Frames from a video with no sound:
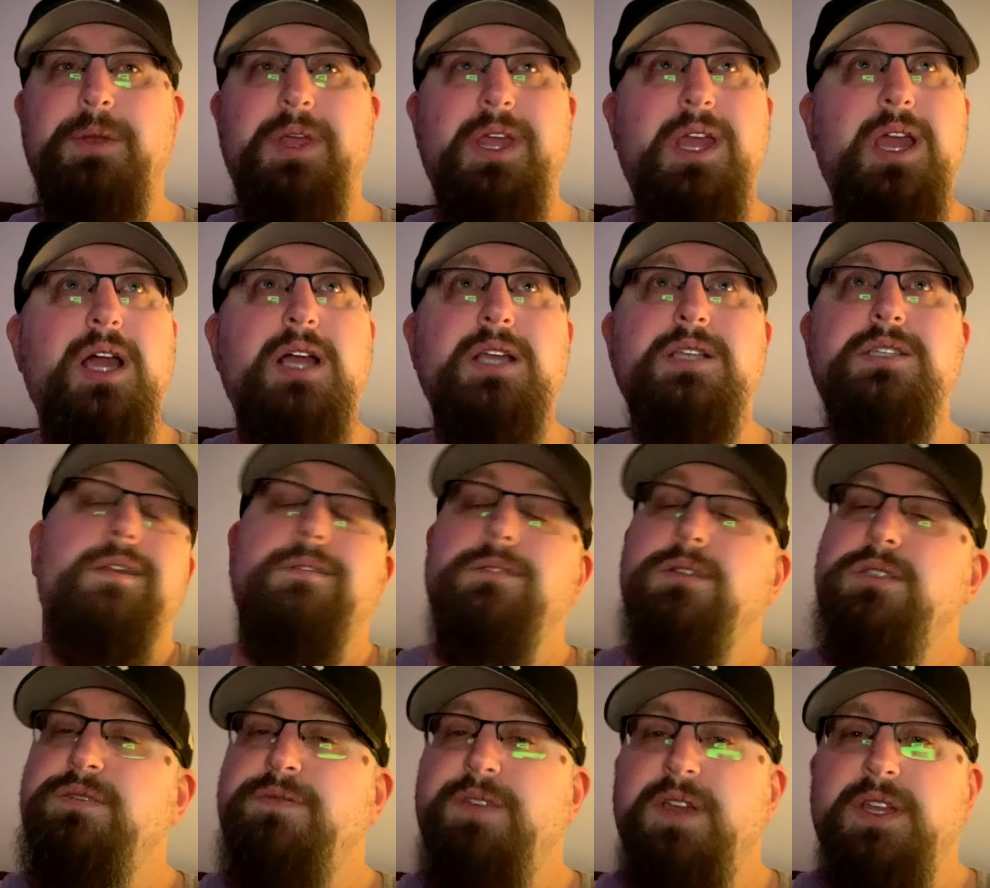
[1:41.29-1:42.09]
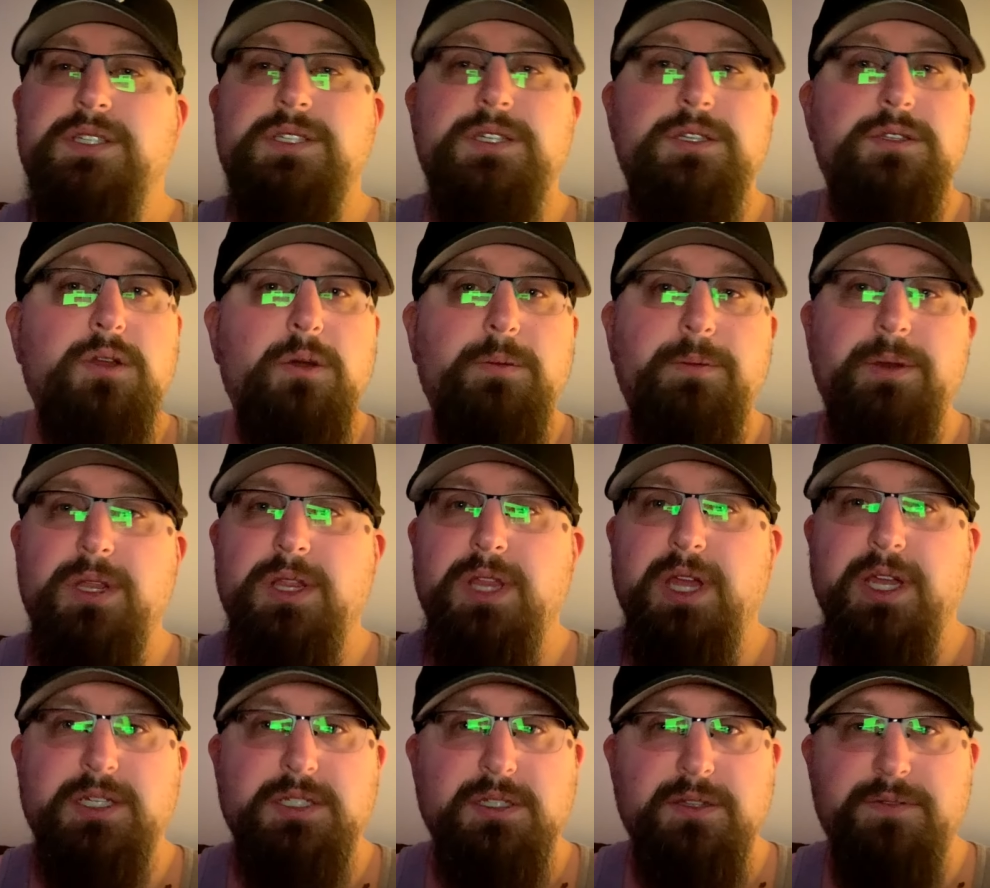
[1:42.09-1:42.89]
because let's face it, nobody
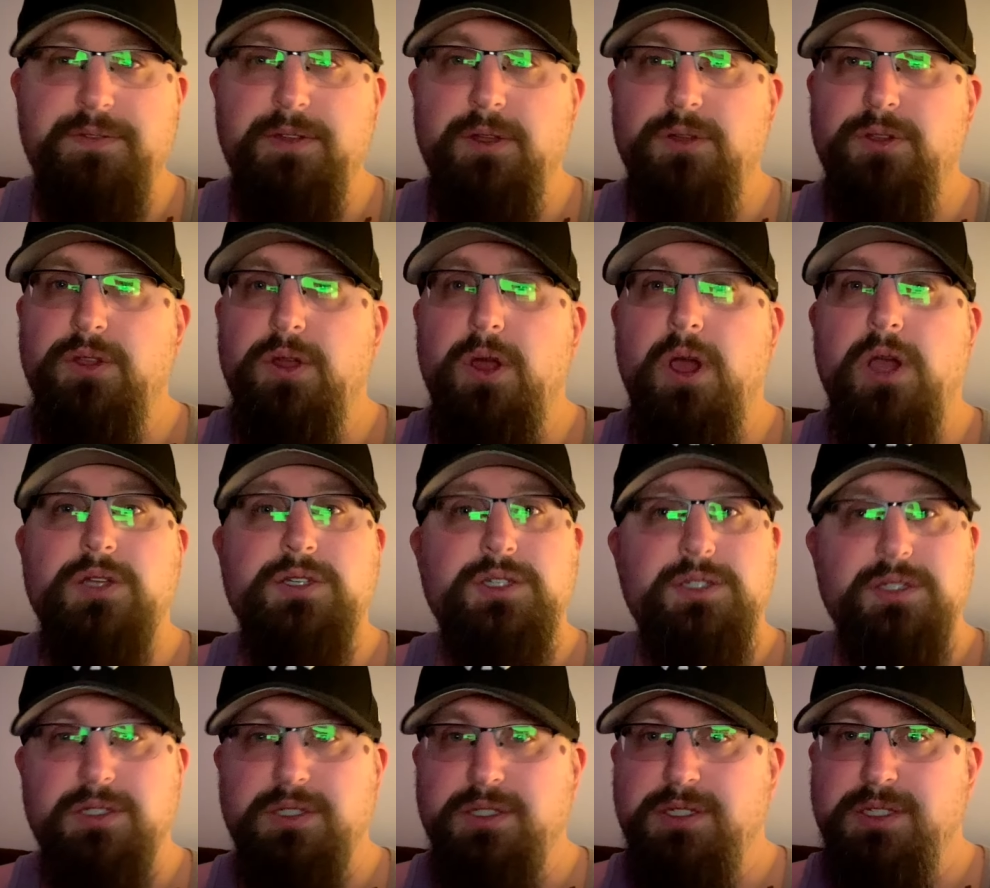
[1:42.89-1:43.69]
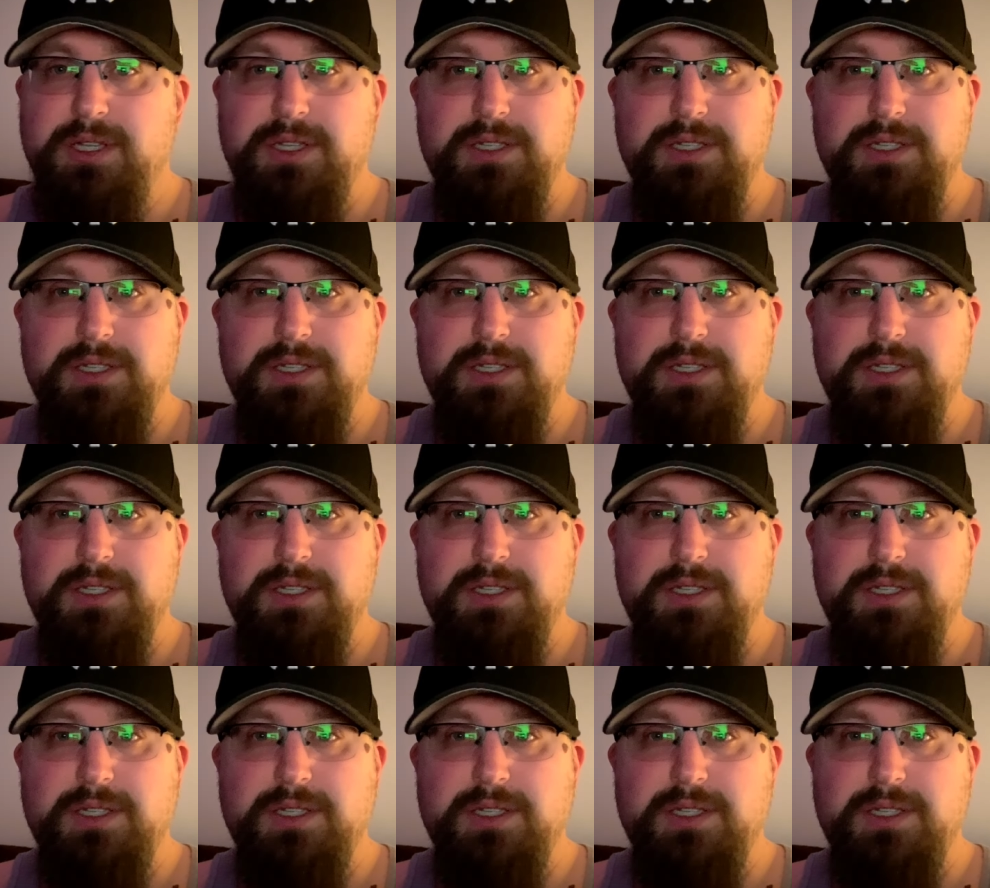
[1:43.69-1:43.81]
likes to feel nauseous.